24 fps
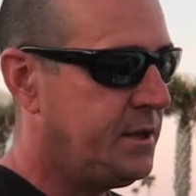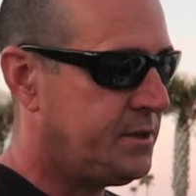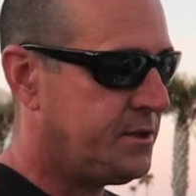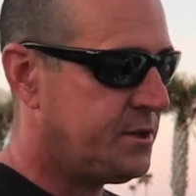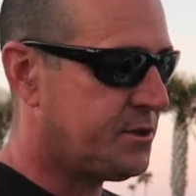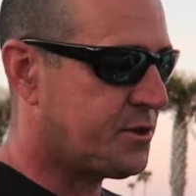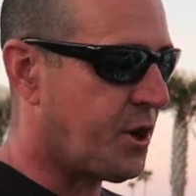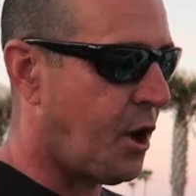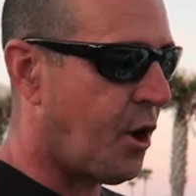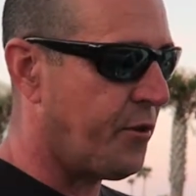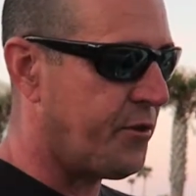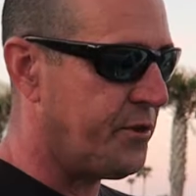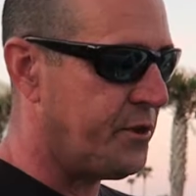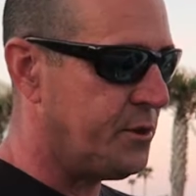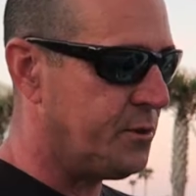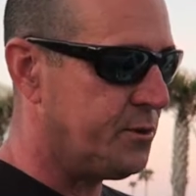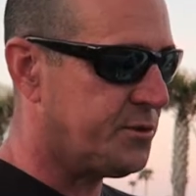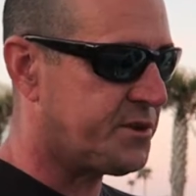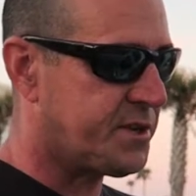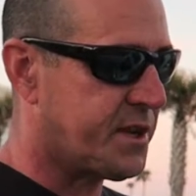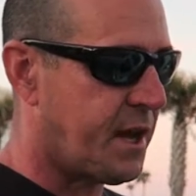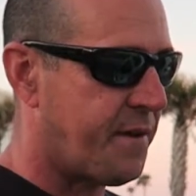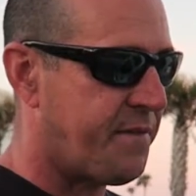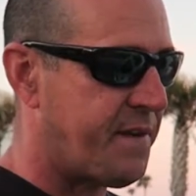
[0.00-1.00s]
Just all the new
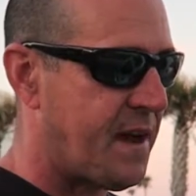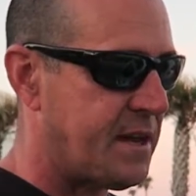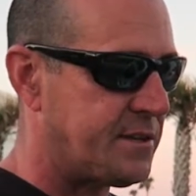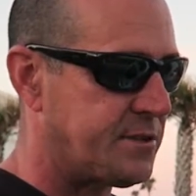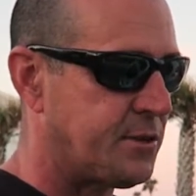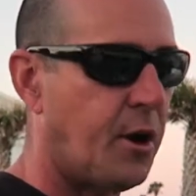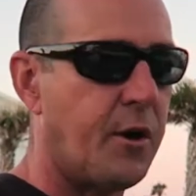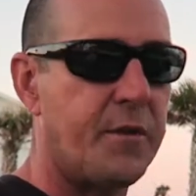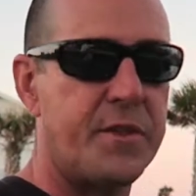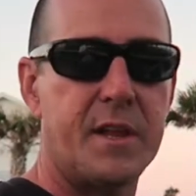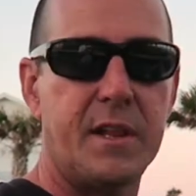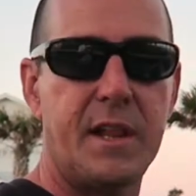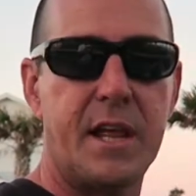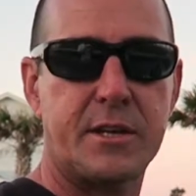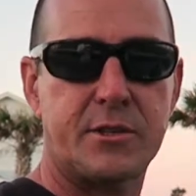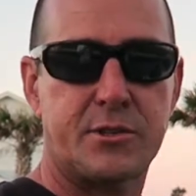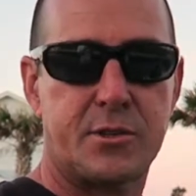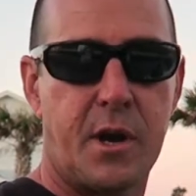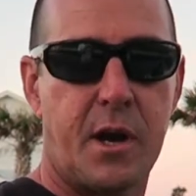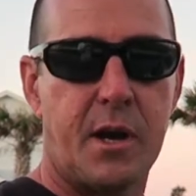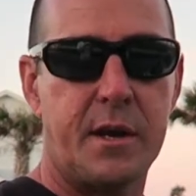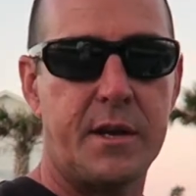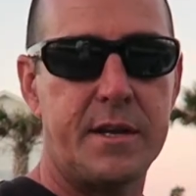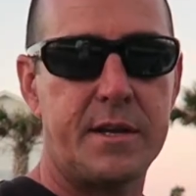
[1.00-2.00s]
stuff has all the
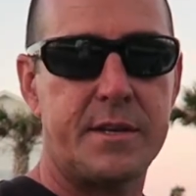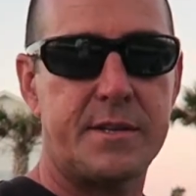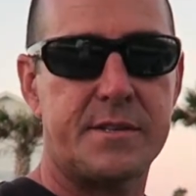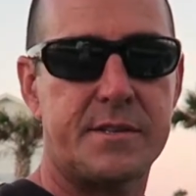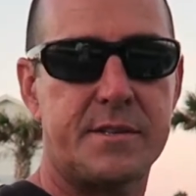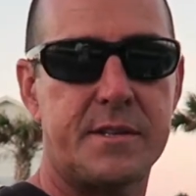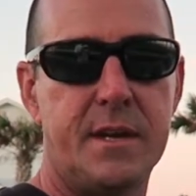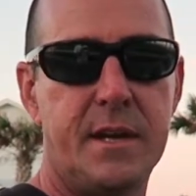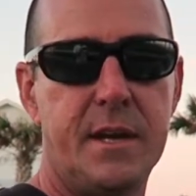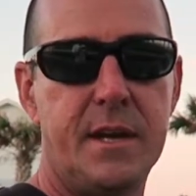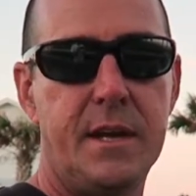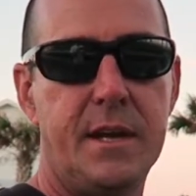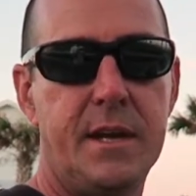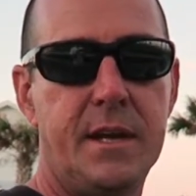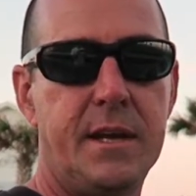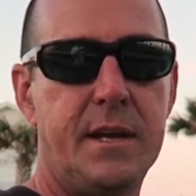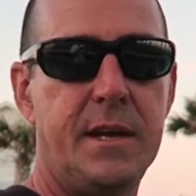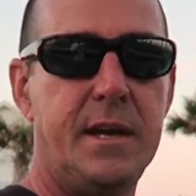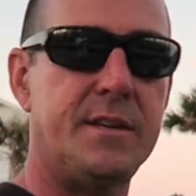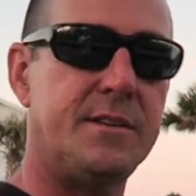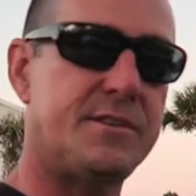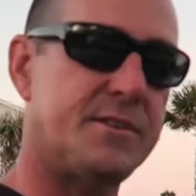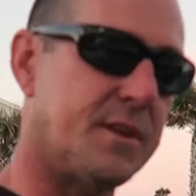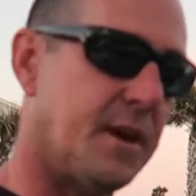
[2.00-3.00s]
electronics
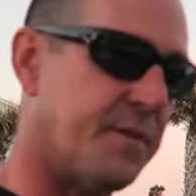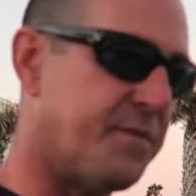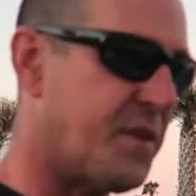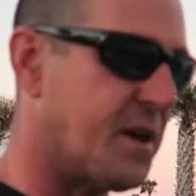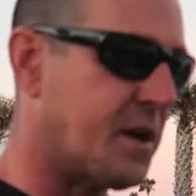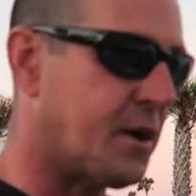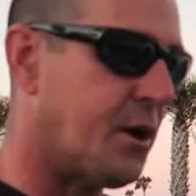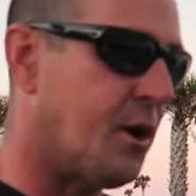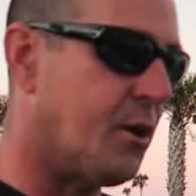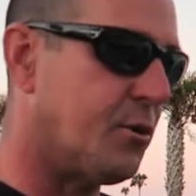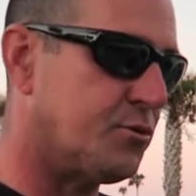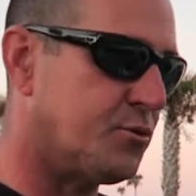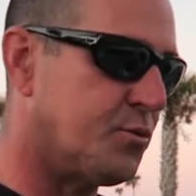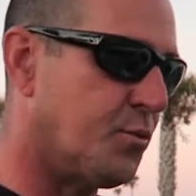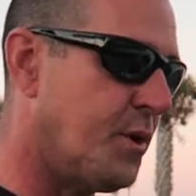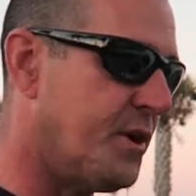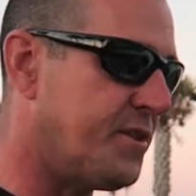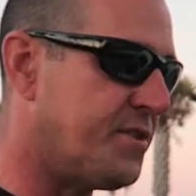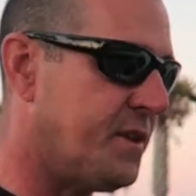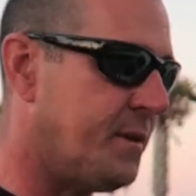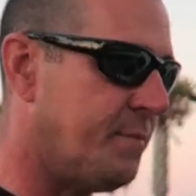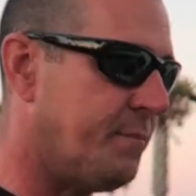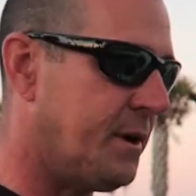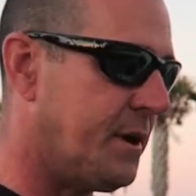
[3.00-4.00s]
and stuff that goes
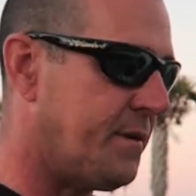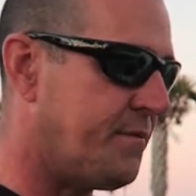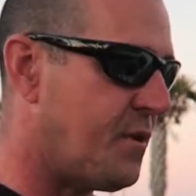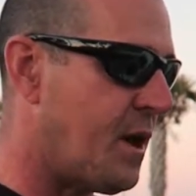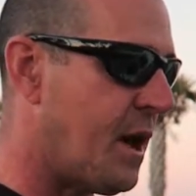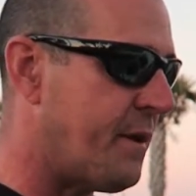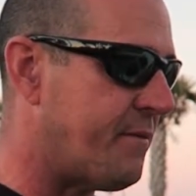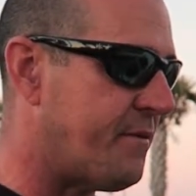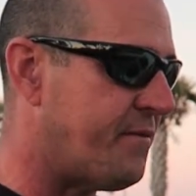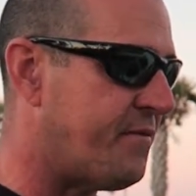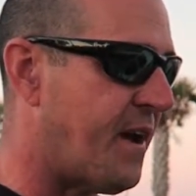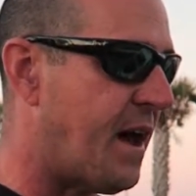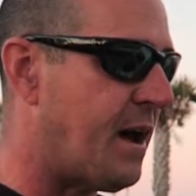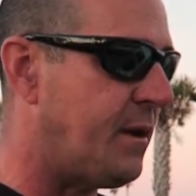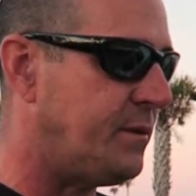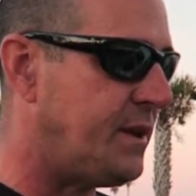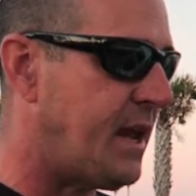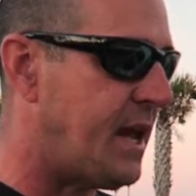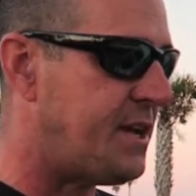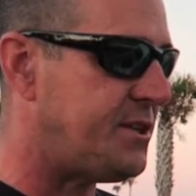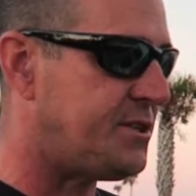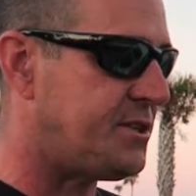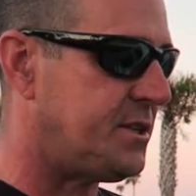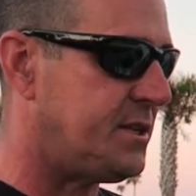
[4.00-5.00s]
with it. But if you have a
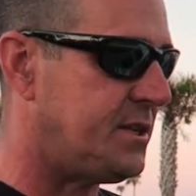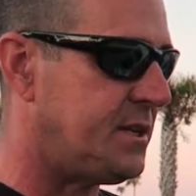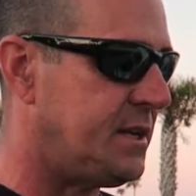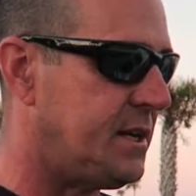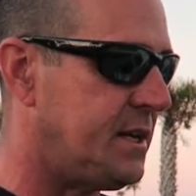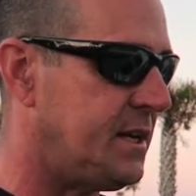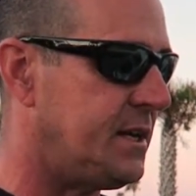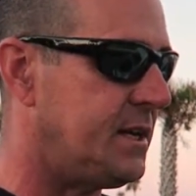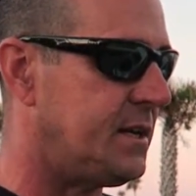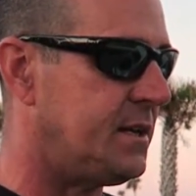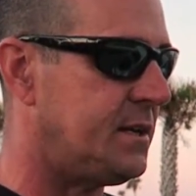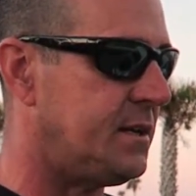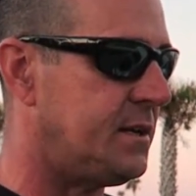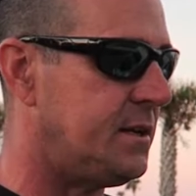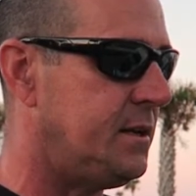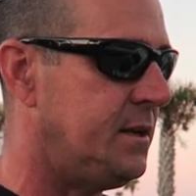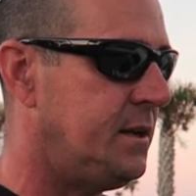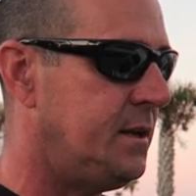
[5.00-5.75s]
foundation in